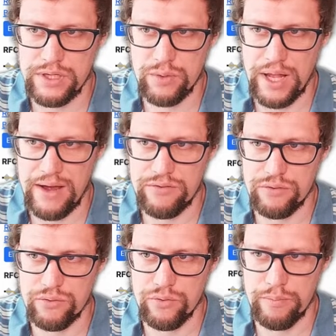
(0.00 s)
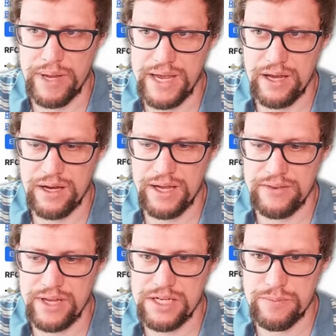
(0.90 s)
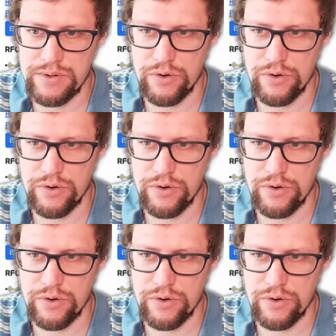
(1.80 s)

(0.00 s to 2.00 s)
It will have to make a get HTTP